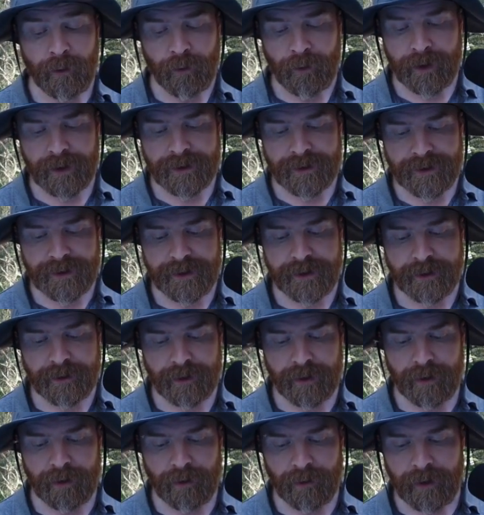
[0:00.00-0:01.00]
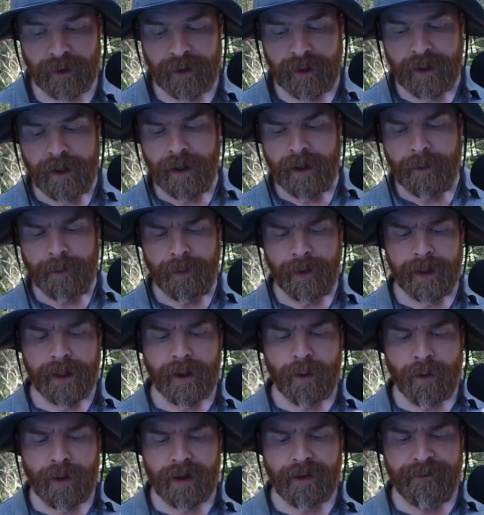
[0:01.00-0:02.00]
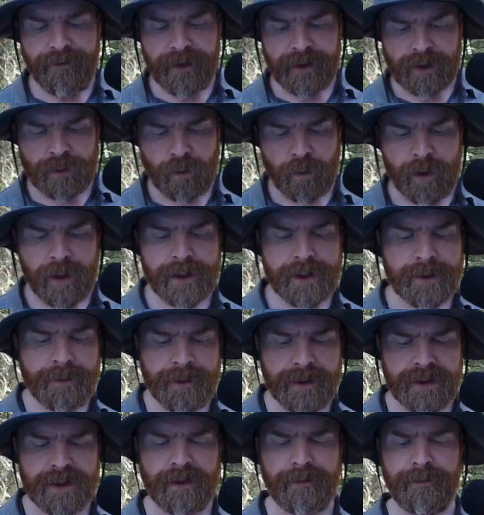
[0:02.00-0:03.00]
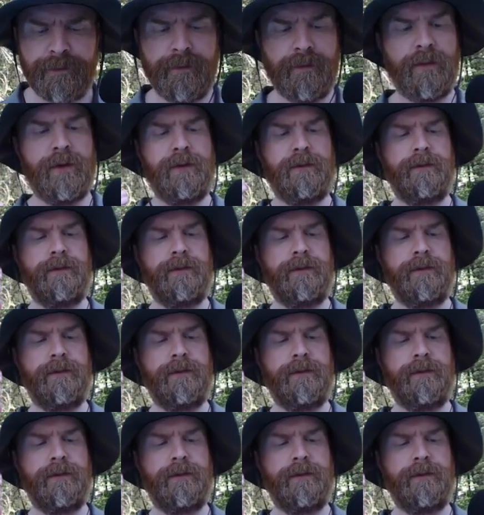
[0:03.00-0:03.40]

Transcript: one zero, but I want to fix one specific. Oh,